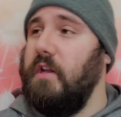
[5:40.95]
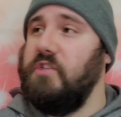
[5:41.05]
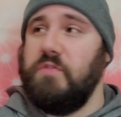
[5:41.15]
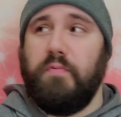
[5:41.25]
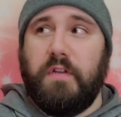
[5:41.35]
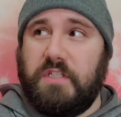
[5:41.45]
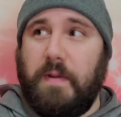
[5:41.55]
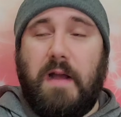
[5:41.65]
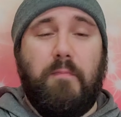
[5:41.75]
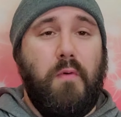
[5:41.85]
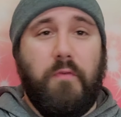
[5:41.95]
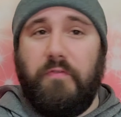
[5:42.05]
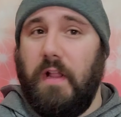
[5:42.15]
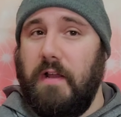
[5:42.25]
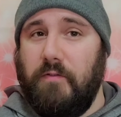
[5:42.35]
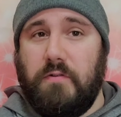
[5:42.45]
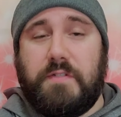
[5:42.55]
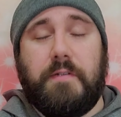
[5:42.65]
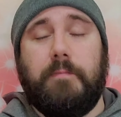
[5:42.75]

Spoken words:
it just brings about more flavors.